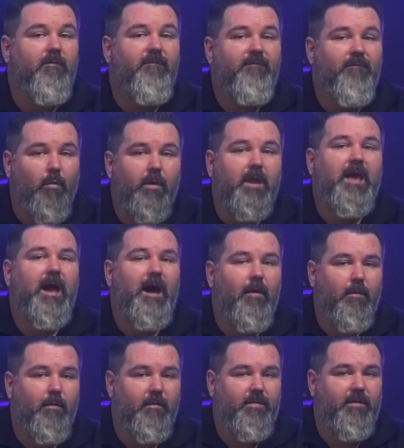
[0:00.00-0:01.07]
40
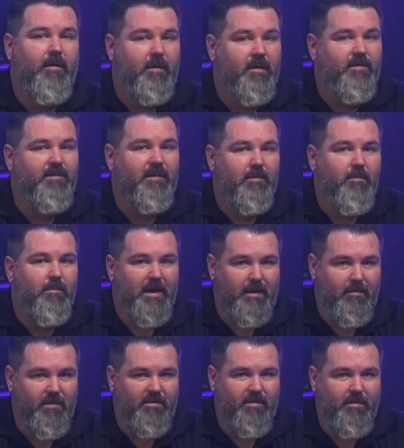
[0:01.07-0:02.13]
hours on a single
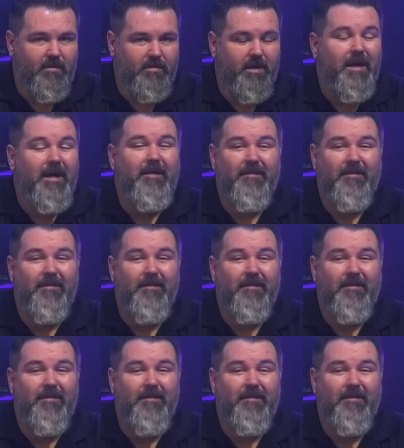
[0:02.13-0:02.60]
battery charge.